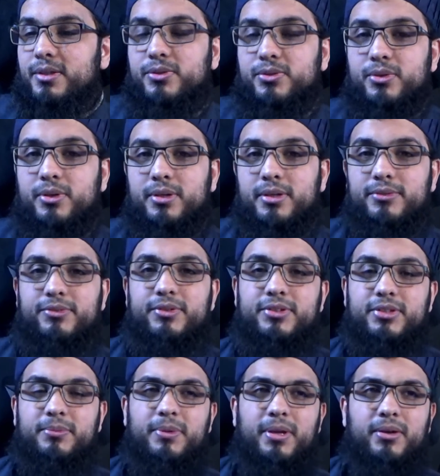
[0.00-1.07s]
So, for
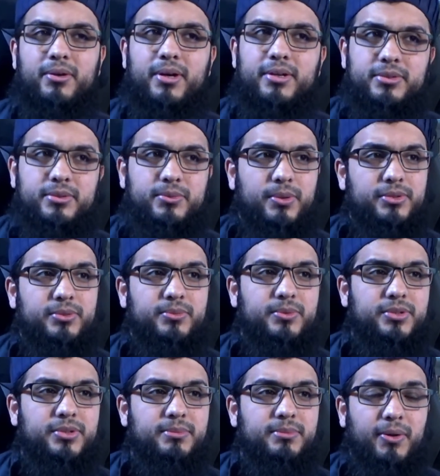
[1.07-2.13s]
example, I got asked a question
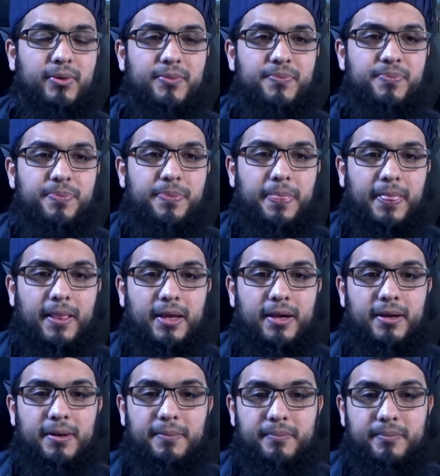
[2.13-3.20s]
once about
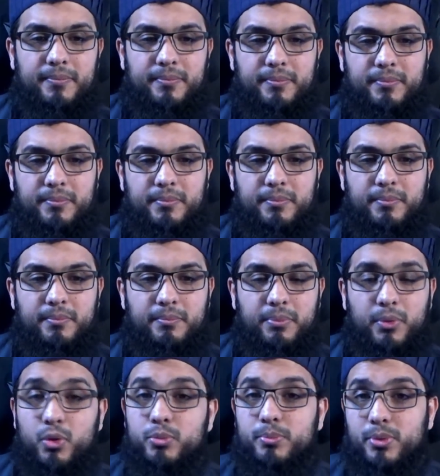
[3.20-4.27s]

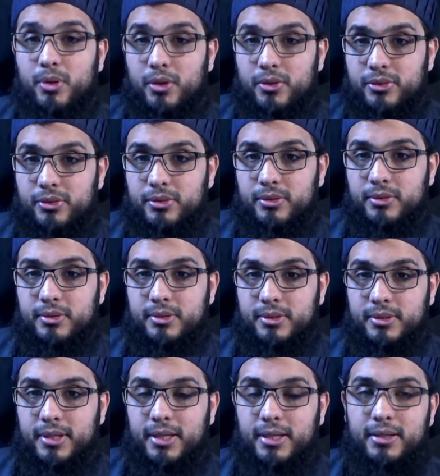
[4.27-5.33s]
bone broth,
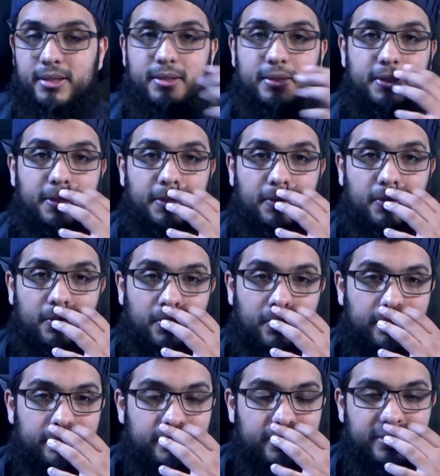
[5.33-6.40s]
right?
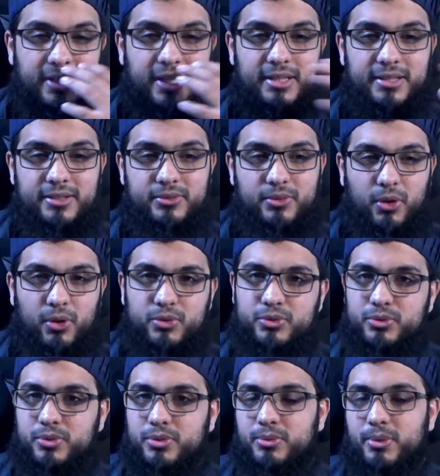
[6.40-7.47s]
Or you get these ox
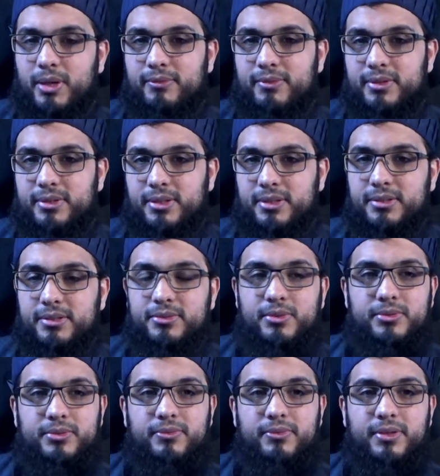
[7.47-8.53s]
or whatever, these
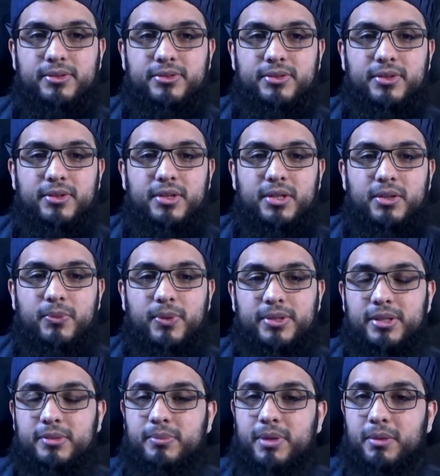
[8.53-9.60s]
sorts of things, where
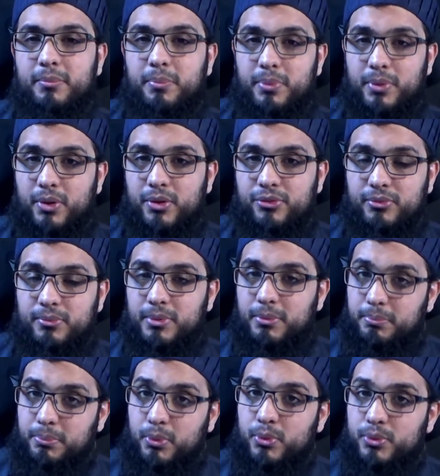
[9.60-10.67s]
they'll make broth from the
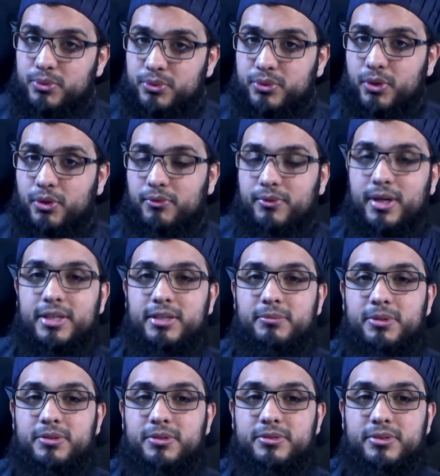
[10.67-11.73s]
bones of
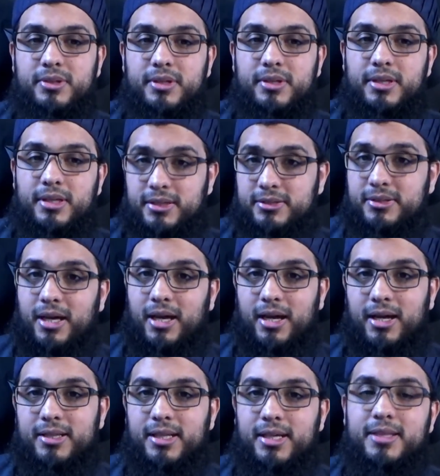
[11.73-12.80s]
animals. Is that
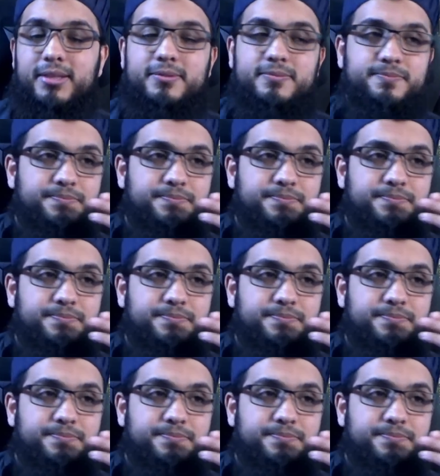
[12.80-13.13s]
halal?